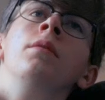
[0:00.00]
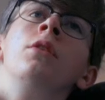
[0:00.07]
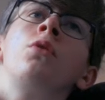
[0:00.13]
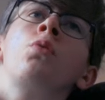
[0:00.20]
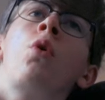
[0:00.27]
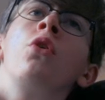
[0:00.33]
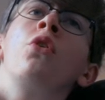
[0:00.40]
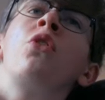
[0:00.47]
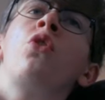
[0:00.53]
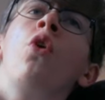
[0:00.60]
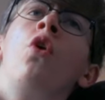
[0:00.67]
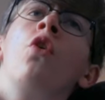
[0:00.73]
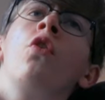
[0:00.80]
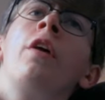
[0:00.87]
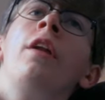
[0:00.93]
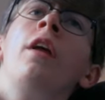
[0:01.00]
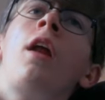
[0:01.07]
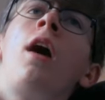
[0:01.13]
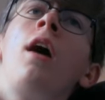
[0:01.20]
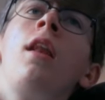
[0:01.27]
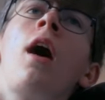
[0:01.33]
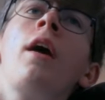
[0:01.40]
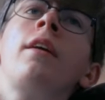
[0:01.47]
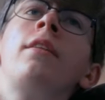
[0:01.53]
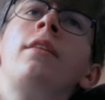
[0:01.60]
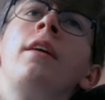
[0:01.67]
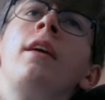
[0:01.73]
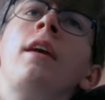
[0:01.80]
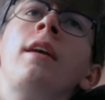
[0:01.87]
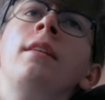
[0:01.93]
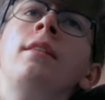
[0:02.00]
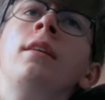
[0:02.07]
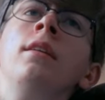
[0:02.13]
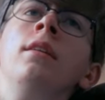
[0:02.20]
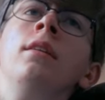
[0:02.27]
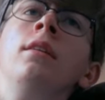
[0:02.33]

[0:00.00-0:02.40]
It's what Dorian and I like to eat.